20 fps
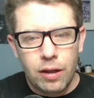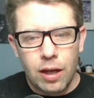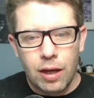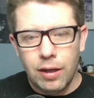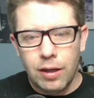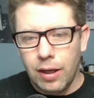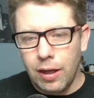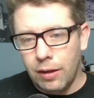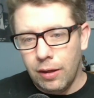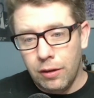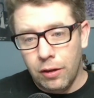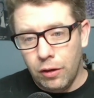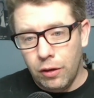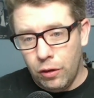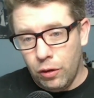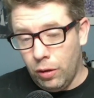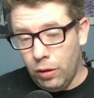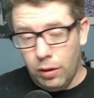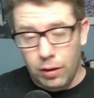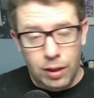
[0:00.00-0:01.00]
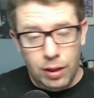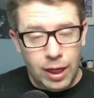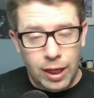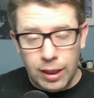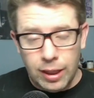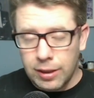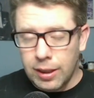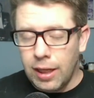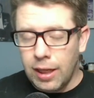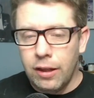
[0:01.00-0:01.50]
like
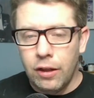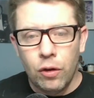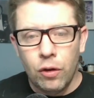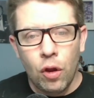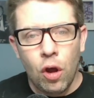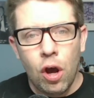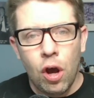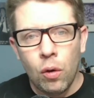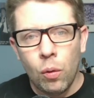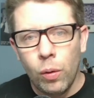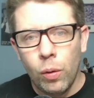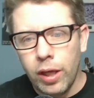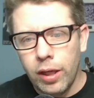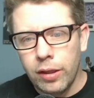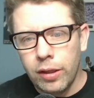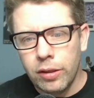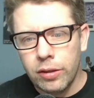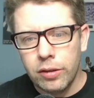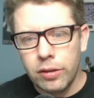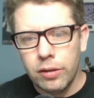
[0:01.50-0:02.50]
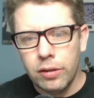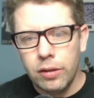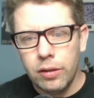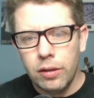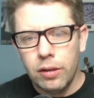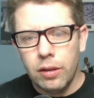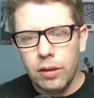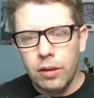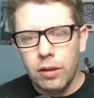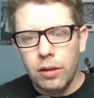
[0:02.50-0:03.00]
I said, they're long wings.
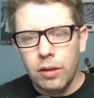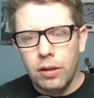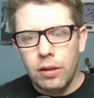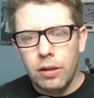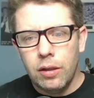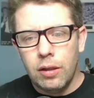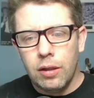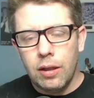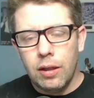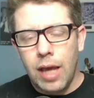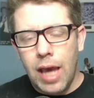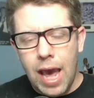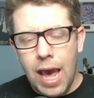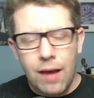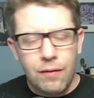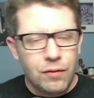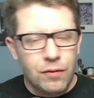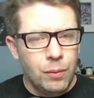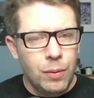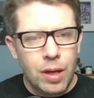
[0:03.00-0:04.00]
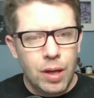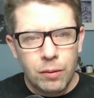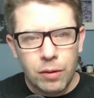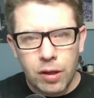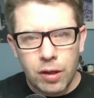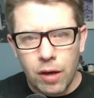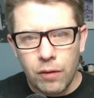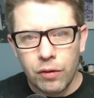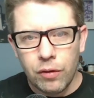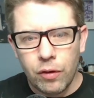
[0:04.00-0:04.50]
They have to be able
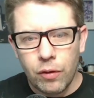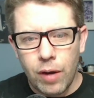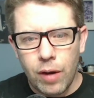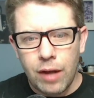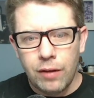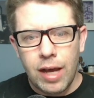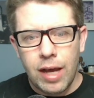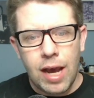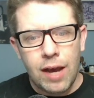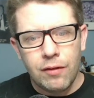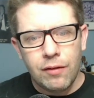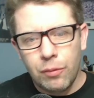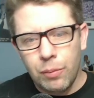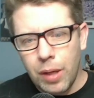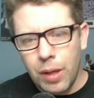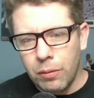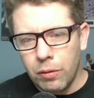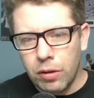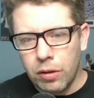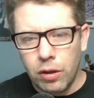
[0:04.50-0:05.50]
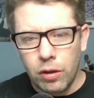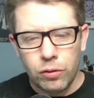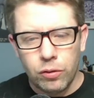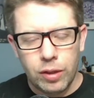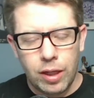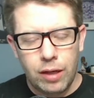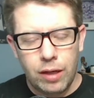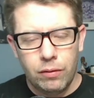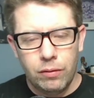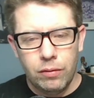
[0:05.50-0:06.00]
to cover ground. They have to be able to
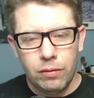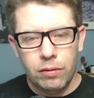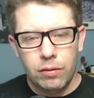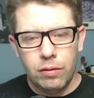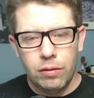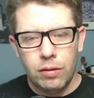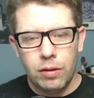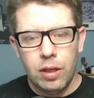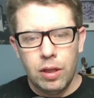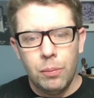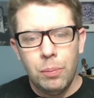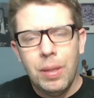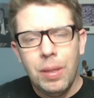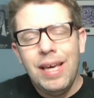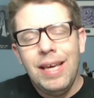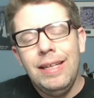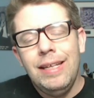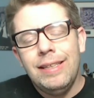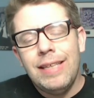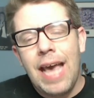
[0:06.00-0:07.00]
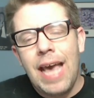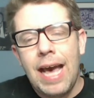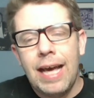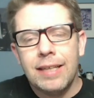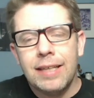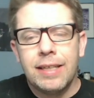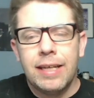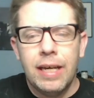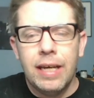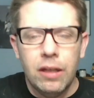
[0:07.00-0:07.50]
close out. The Big East
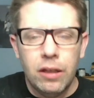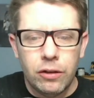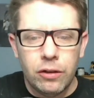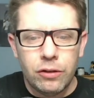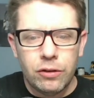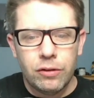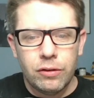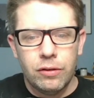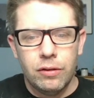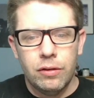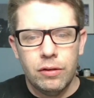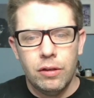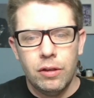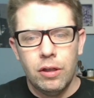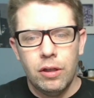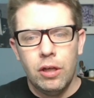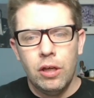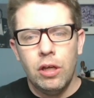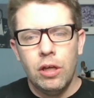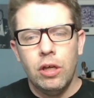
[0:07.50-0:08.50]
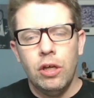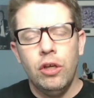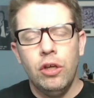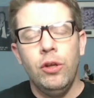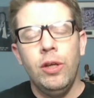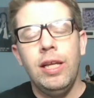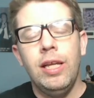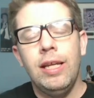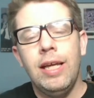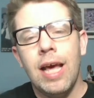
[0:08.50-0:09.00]
has killers. You
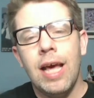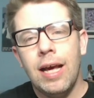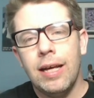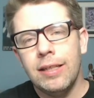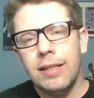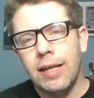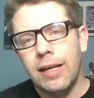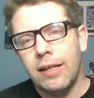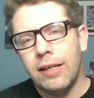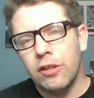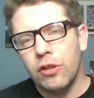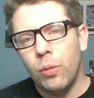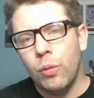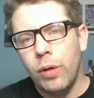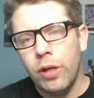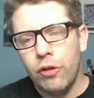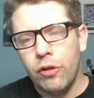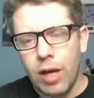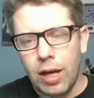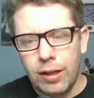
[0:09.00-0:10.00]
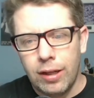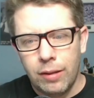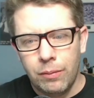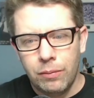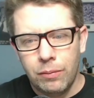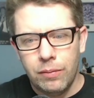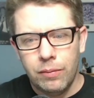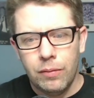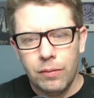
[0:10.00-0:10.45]
need guys that can switch on them.